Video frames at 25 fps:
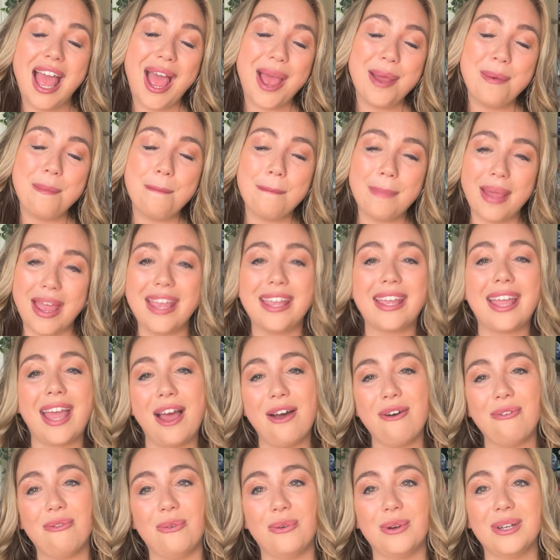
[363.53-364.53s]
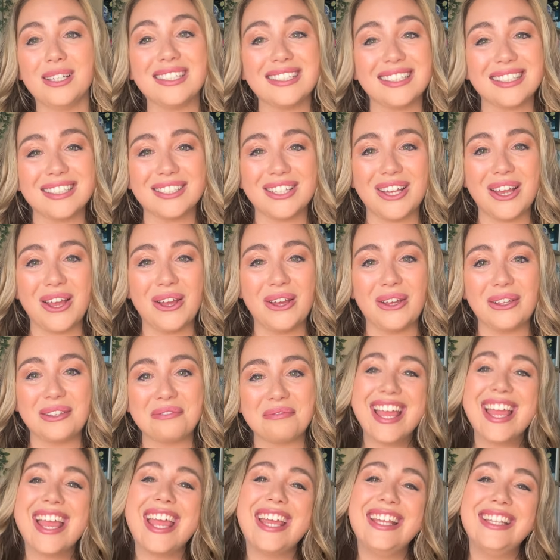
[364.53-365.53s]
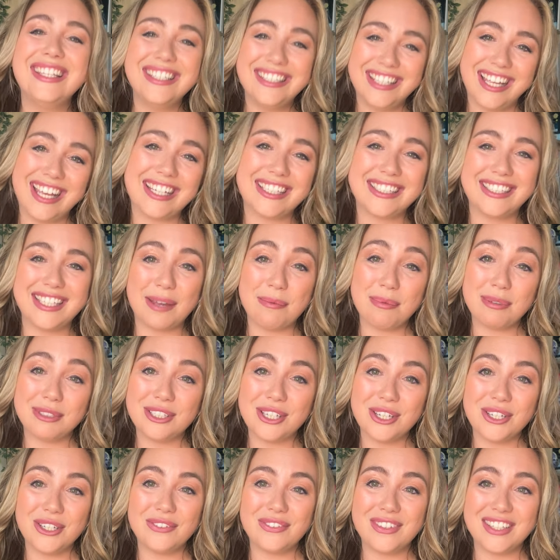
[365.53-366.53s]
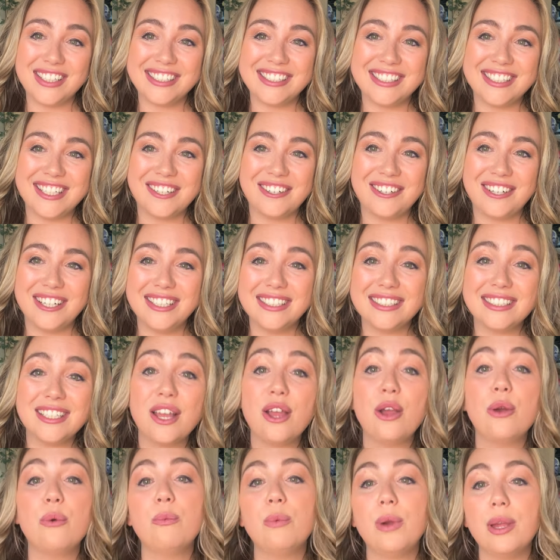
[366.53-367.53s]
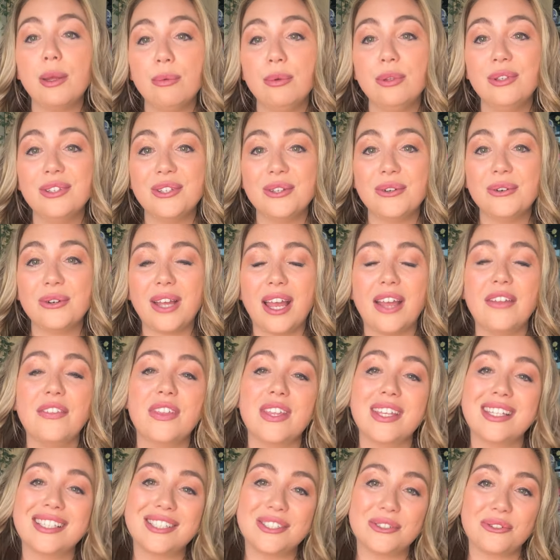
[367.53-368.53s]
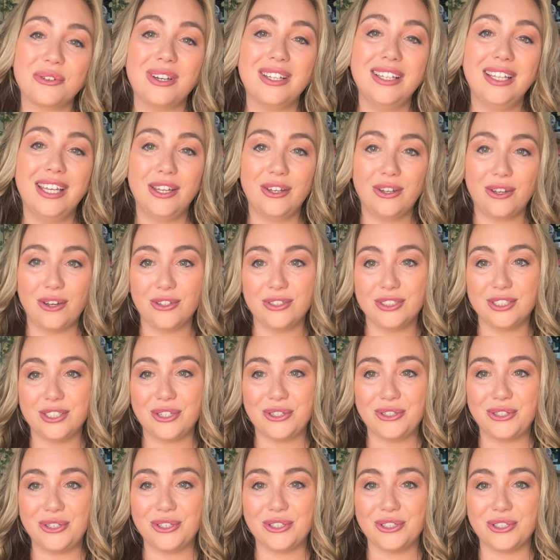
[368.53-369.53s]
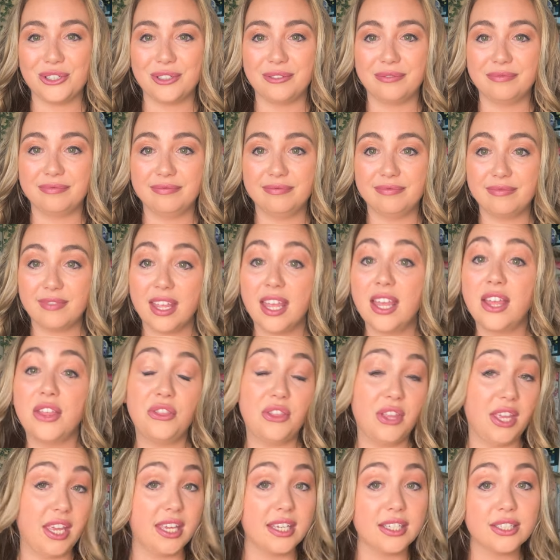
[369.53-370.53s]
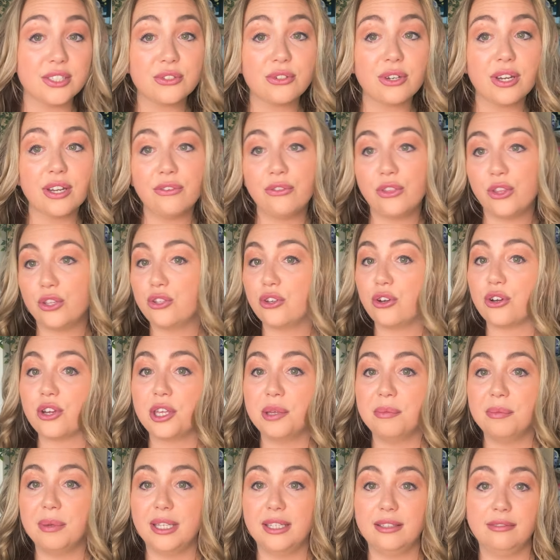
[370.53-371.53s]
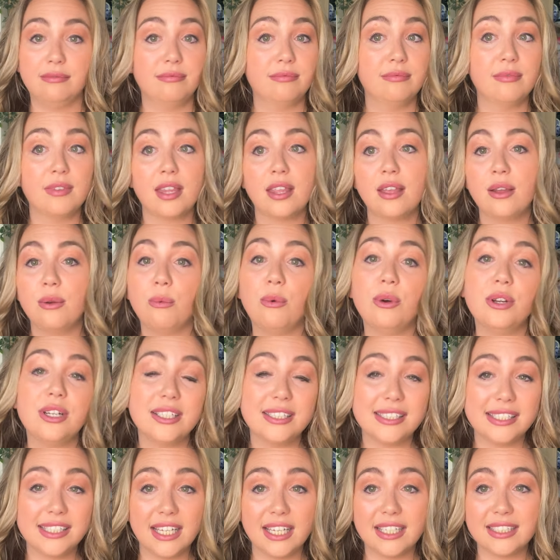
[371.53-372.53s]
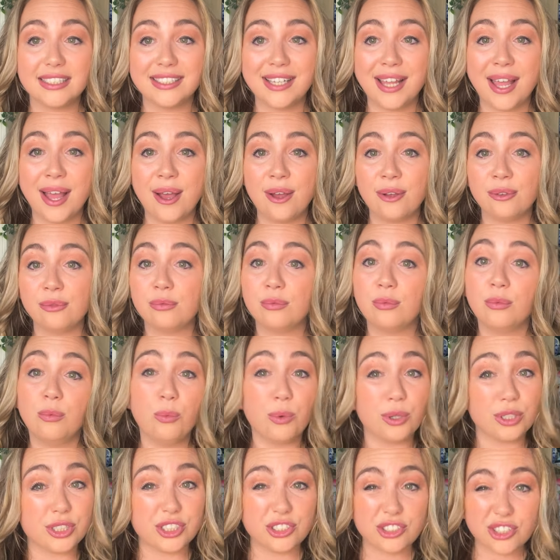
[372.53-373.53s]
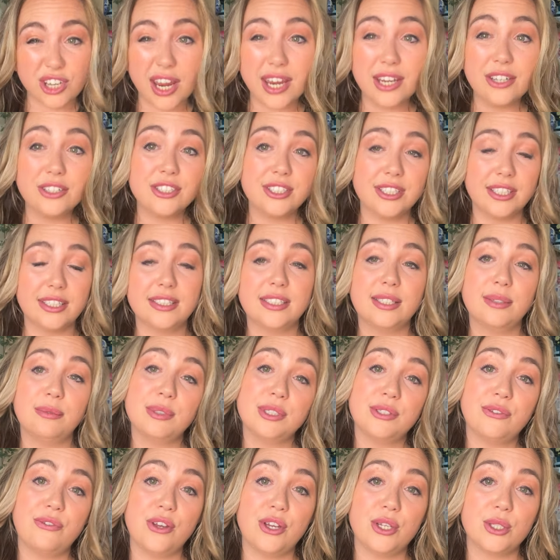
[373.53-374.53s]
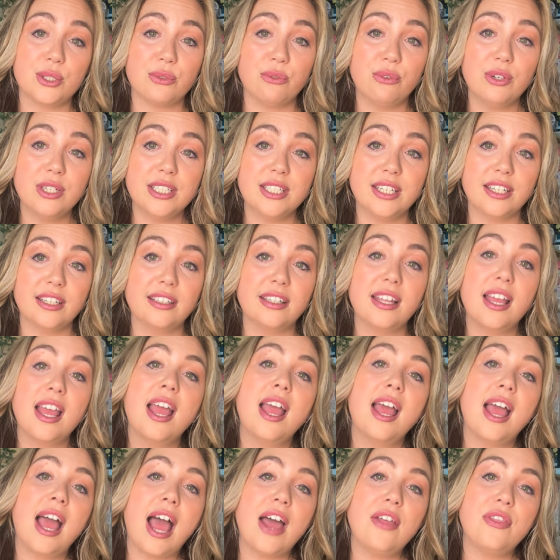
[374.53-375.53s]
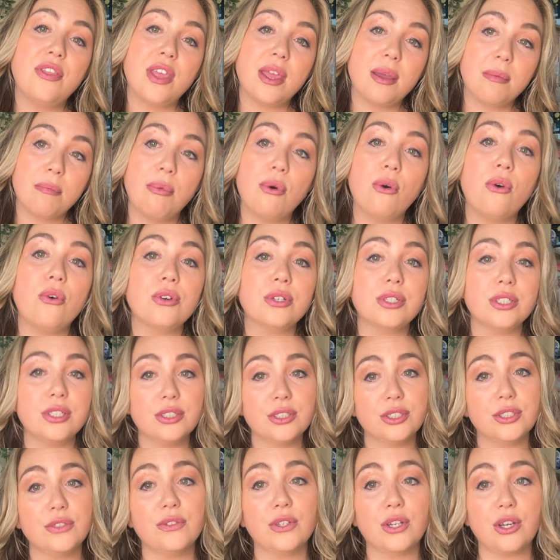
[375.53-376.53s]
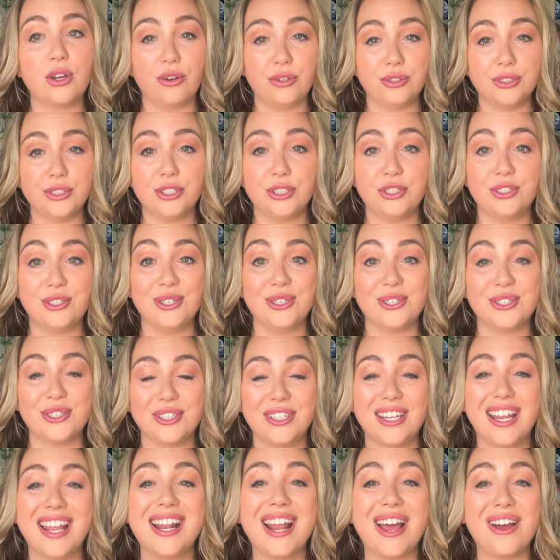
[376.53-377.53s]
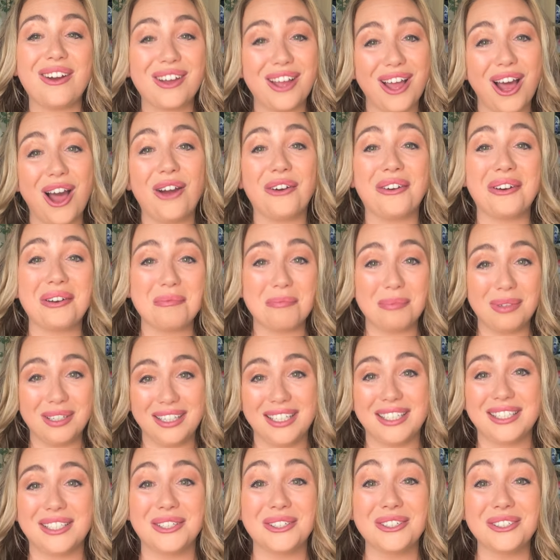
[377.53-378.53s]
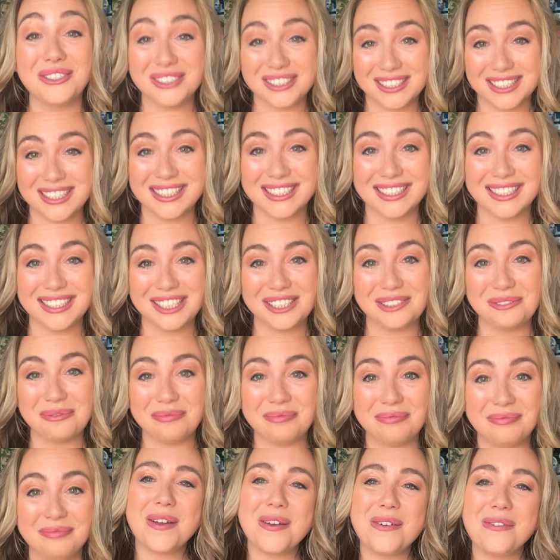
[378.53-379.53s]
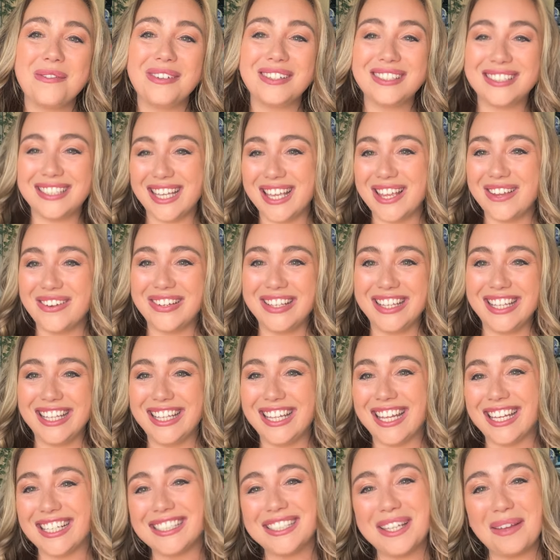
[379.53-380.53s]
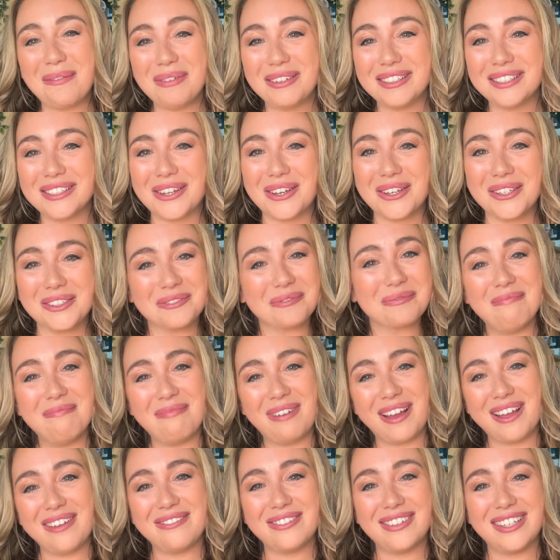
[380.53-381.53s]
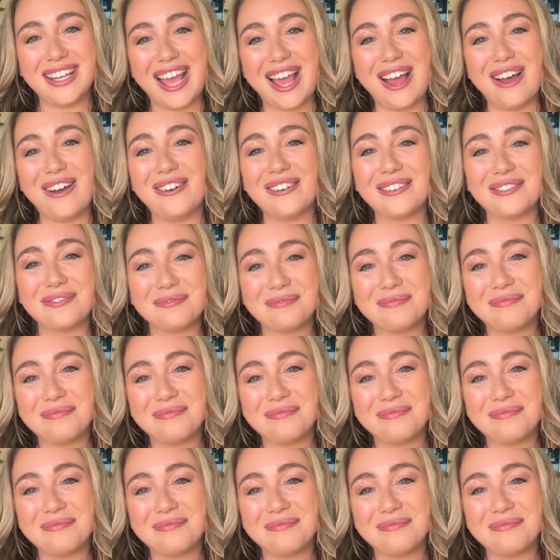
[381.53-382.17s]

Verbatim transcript: and make our voices heard. In the next episode of this series, we will look at the Australian Constitution, the history of the document, what it sets out, what's changed since it was first written, and the importance of the Constitution in our current political system. We'll see you in the next episode. Bye for now.